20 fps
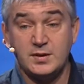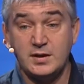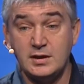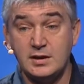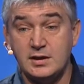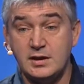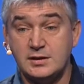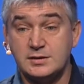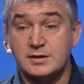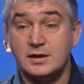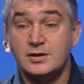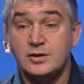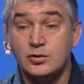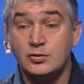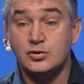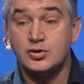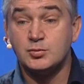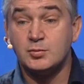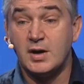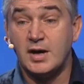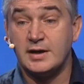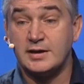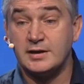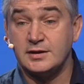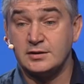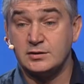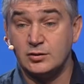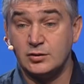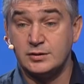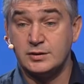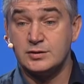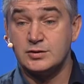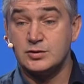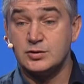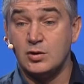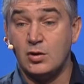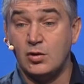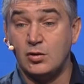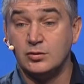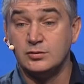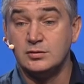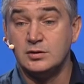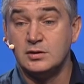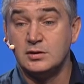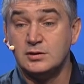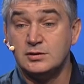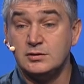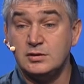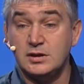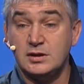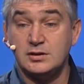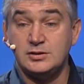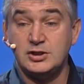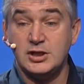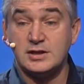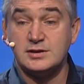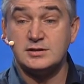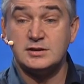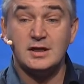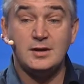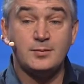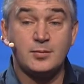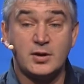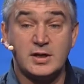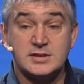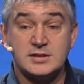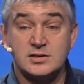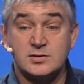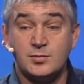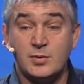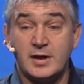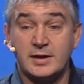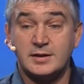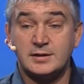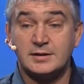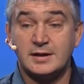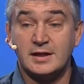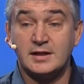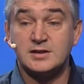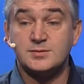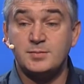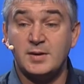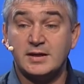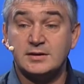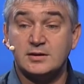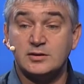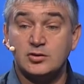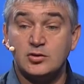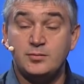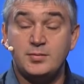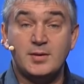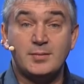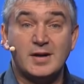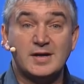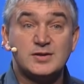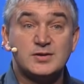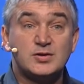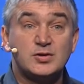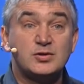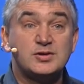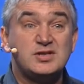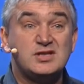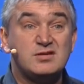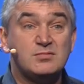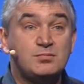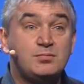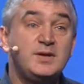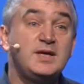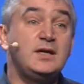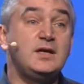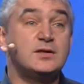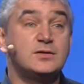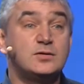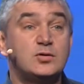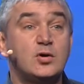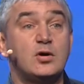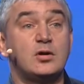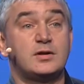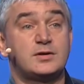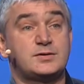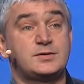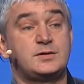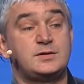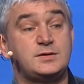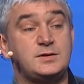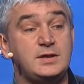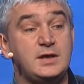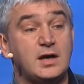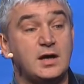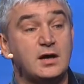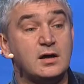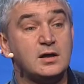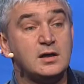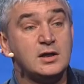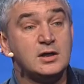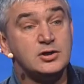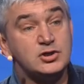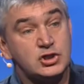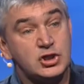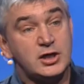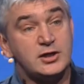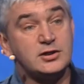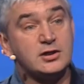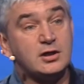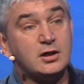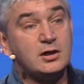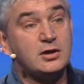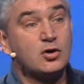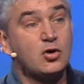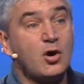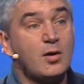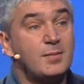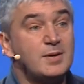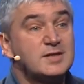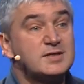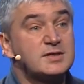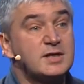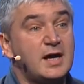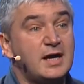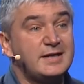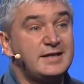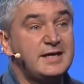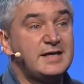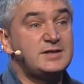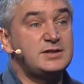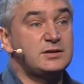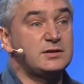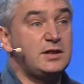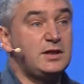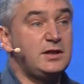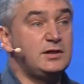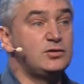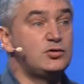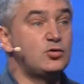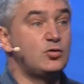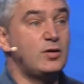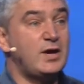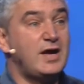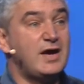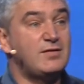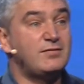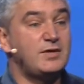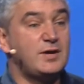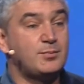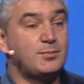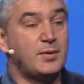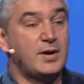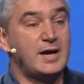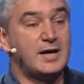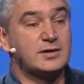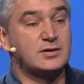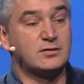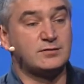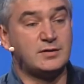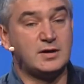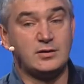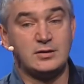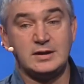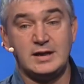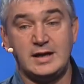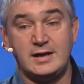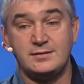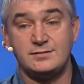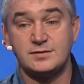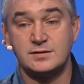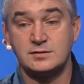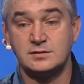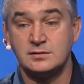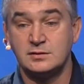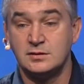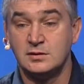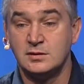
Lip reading: is a huge market on its own. Just telepresence market are expected to be about $13 billion this year. Generally, robots are getting into every part of our lives.